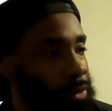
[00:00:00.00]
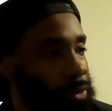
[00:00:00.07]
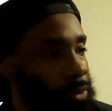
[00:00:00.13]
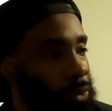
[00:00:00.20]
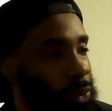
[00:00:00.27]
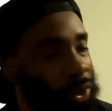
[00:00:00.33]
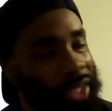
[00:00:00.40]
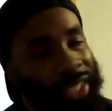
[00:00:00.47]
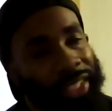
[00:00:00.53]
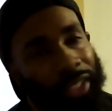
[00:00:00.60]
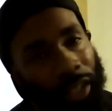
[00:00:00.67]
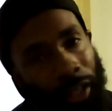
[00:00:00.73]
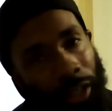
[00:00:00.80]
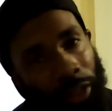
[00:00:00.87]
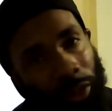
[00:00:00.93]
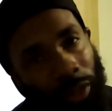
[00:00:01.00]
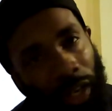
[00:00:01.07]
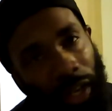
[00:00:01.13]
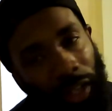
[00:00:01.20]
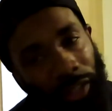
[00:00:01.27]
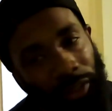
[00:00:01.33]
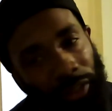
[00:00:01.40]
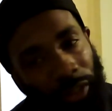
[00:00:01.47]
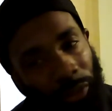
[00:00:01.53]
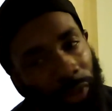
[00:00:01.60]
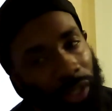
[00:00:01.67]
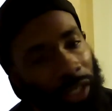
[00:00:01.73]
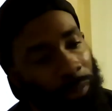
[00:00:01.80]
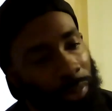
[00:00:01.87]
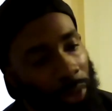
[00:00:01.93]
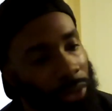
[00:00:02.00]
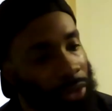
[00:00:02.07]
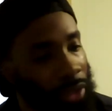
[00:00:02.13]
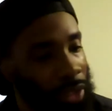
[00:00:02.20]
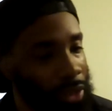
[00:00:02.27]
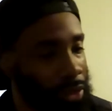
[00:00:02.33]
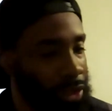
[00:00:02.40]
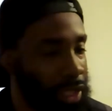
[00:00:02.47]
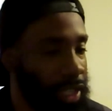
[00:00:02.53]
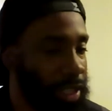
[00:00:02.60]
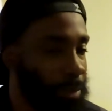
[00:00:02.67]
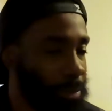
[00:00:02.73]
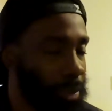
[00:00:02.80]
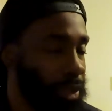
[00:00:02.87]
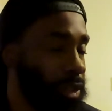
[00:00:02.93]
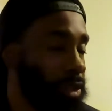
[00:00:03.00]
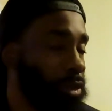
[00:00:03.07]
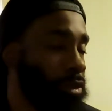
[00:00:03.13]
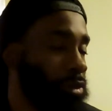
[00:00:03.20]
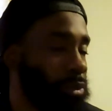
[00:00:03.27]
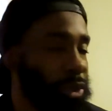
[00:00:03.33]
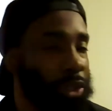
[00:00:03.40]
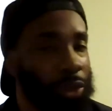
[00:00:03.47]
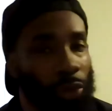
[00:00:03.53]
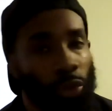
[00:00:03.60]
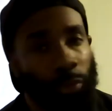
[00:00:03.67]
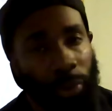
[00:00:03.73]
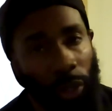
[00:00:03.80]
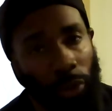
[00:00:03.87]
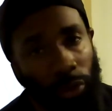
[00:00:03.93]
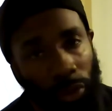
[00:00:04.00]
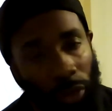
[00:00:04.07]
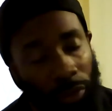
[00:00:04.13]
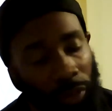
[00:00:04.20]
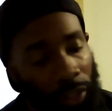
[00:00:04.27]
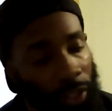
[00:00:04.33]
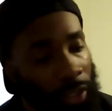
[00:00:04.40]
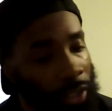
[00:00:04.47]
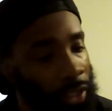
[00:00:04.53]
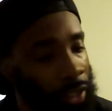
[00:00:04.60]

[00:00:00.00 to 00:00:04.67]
We ain't done a whole lot, so we ain't posted a whole lot, but we do post over there.